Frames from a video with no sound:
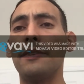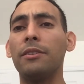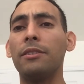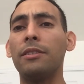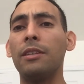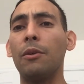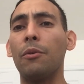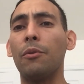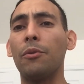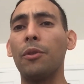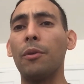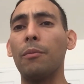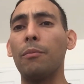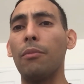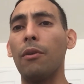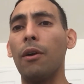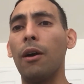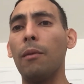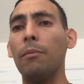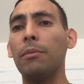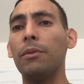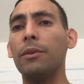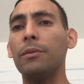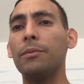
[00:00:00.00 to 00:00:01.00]
to deal with their
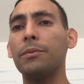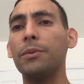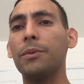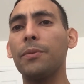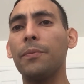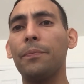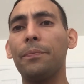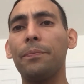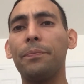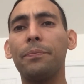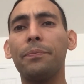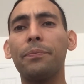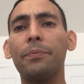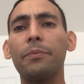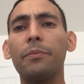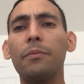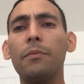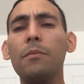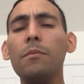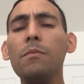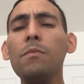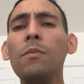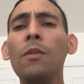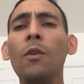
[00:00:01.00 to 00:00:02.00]
problems.
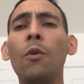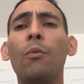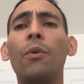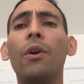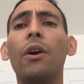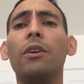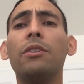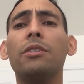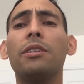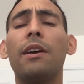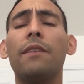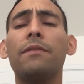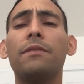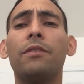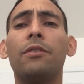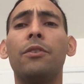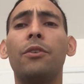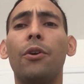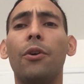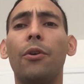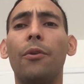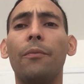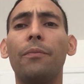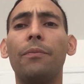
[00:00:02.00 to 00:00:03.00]
We also have to
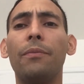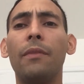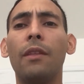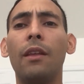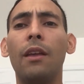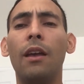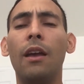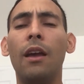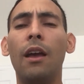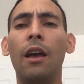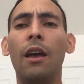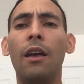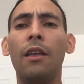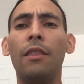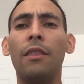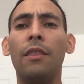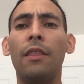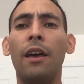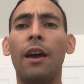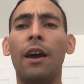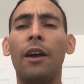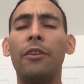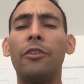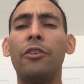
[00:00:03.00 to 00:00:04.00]
note
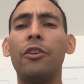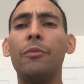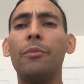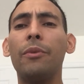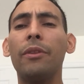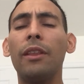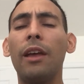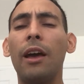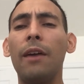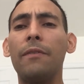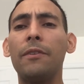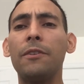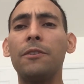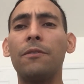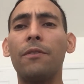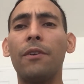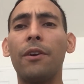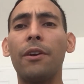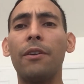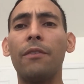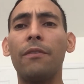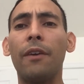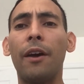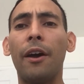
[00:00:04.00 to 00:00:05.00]
that human life is
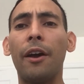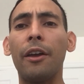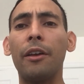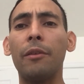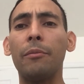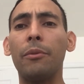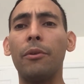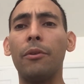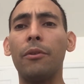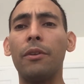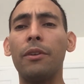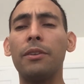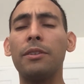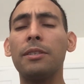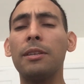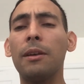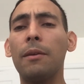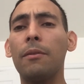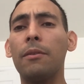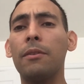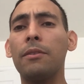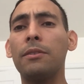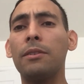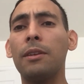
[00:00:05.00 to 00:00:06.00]
very valuable. It's
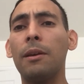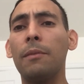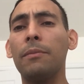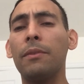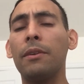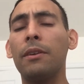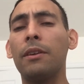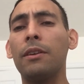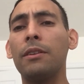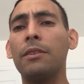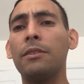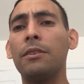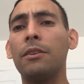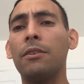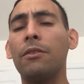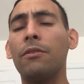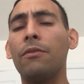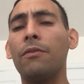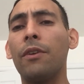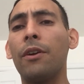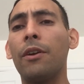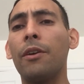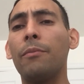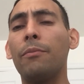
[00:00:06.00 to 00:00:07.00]
something
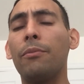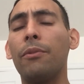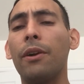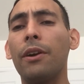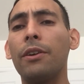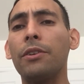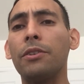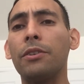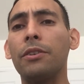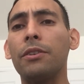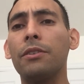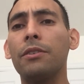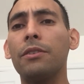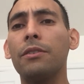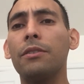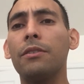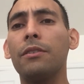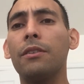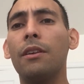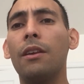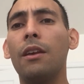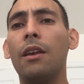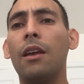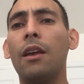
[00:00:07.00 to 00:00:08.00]
considered very precious.
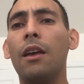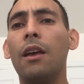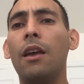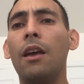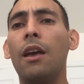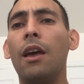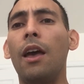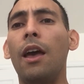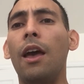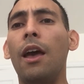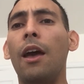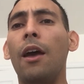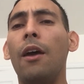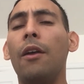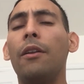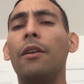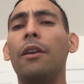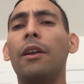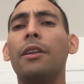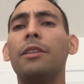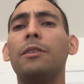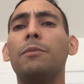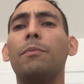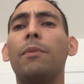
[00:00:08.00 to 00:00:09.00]
And
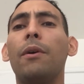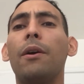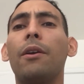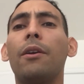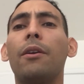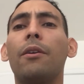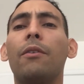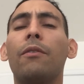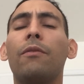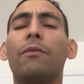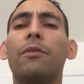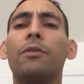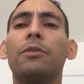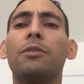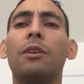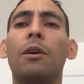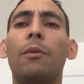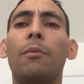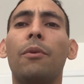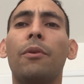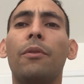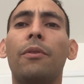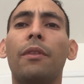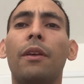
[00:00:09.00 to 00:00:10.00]
it's better for
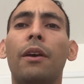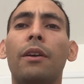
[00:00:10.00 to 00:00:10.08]
someone